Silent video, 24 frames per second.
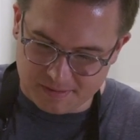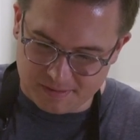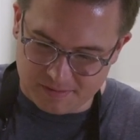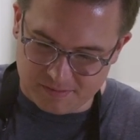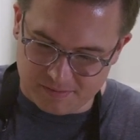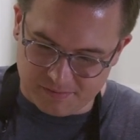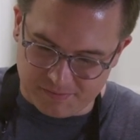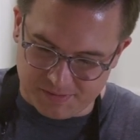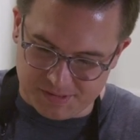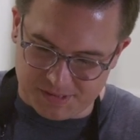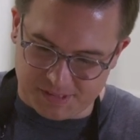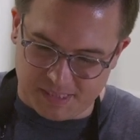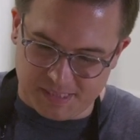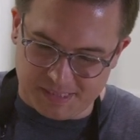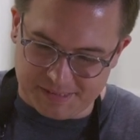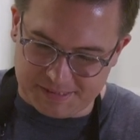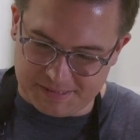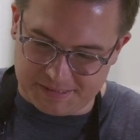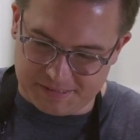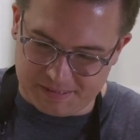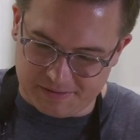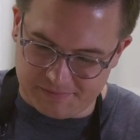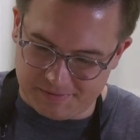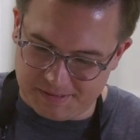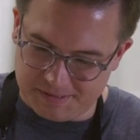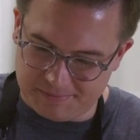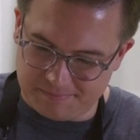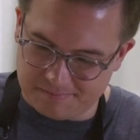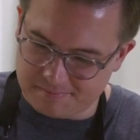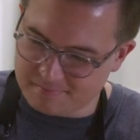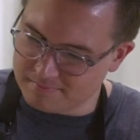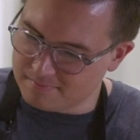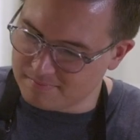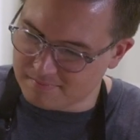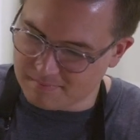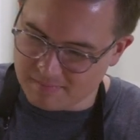the viscosity of it,
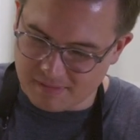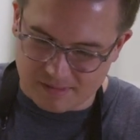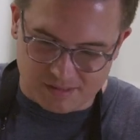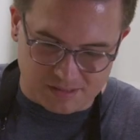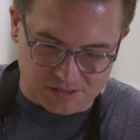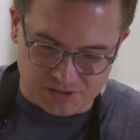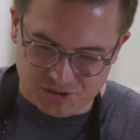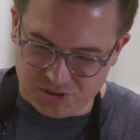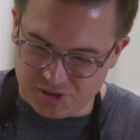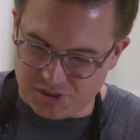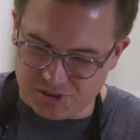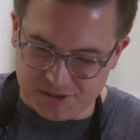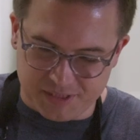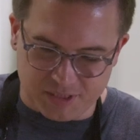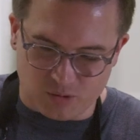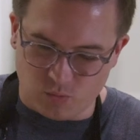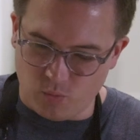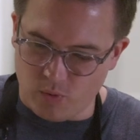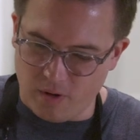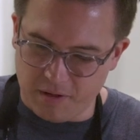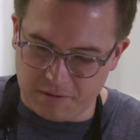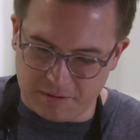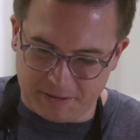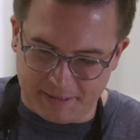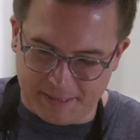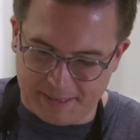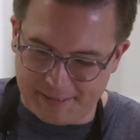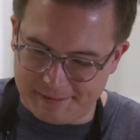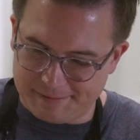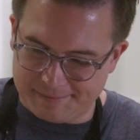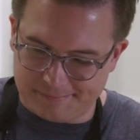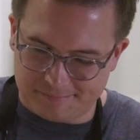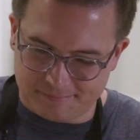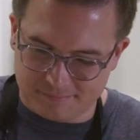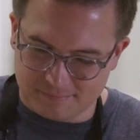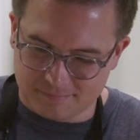it's just like water
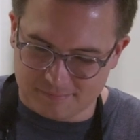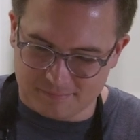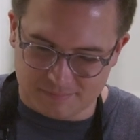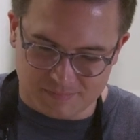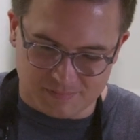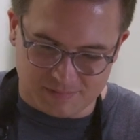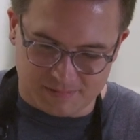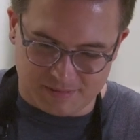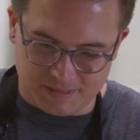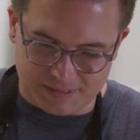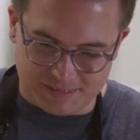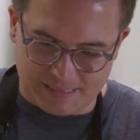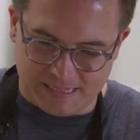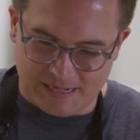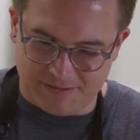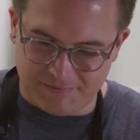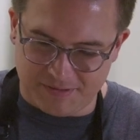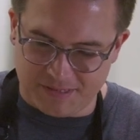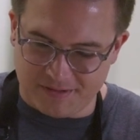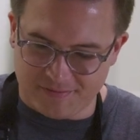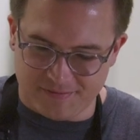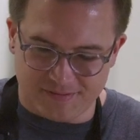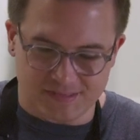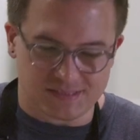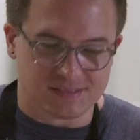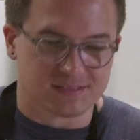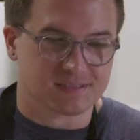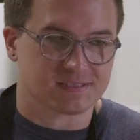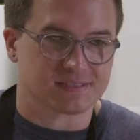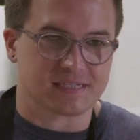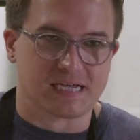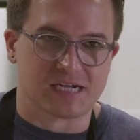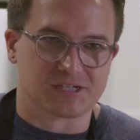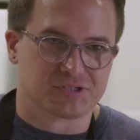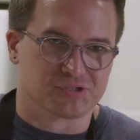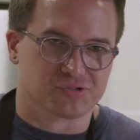now. It doesn't have any of its
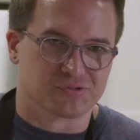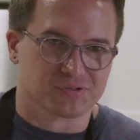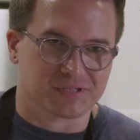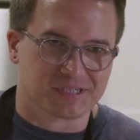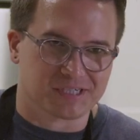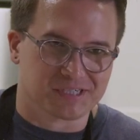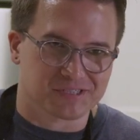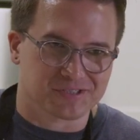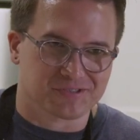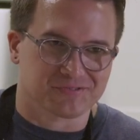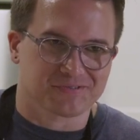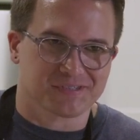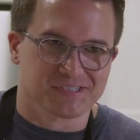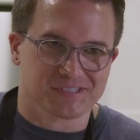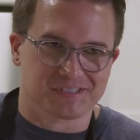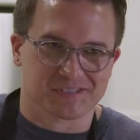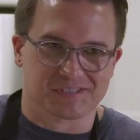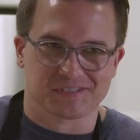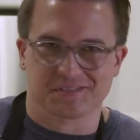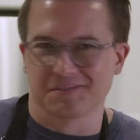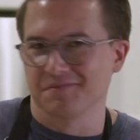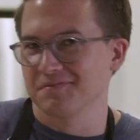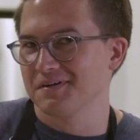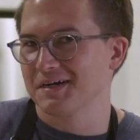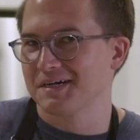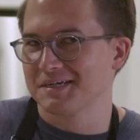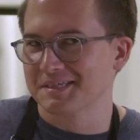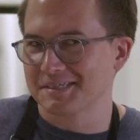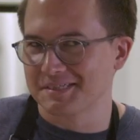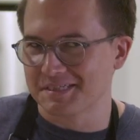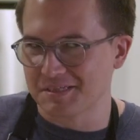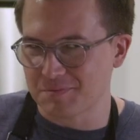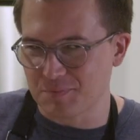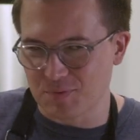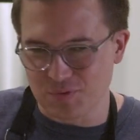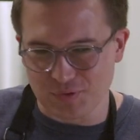natural characteristics of honey
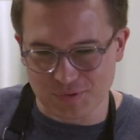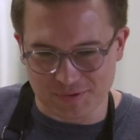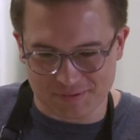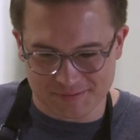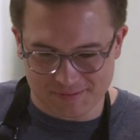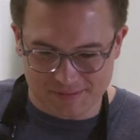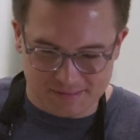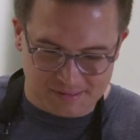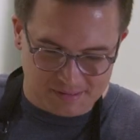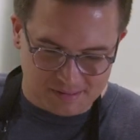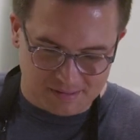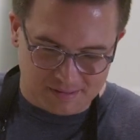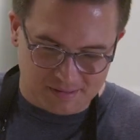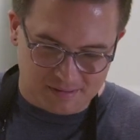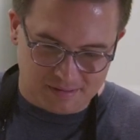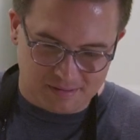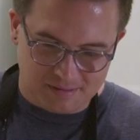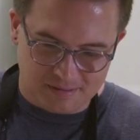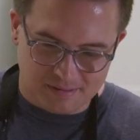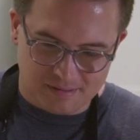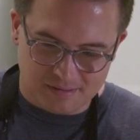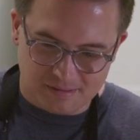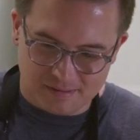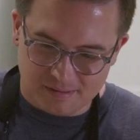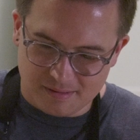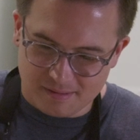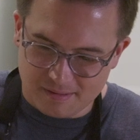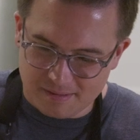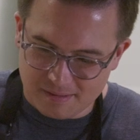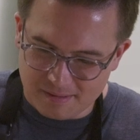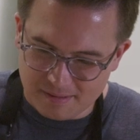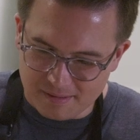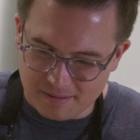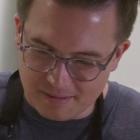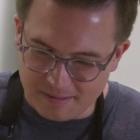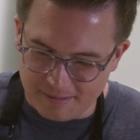anymore.
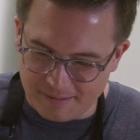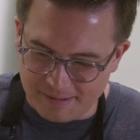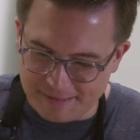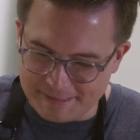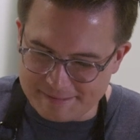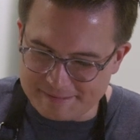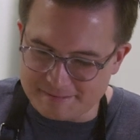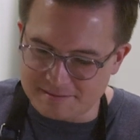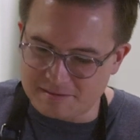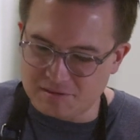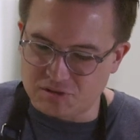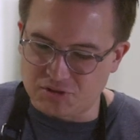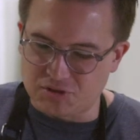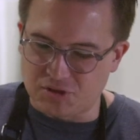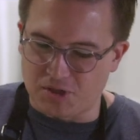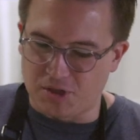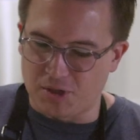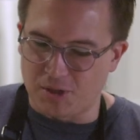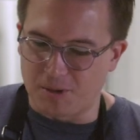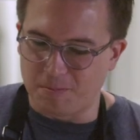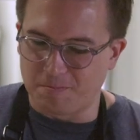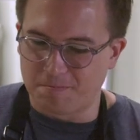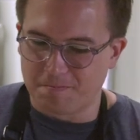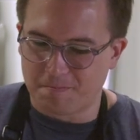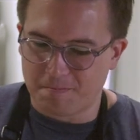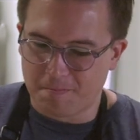All right, so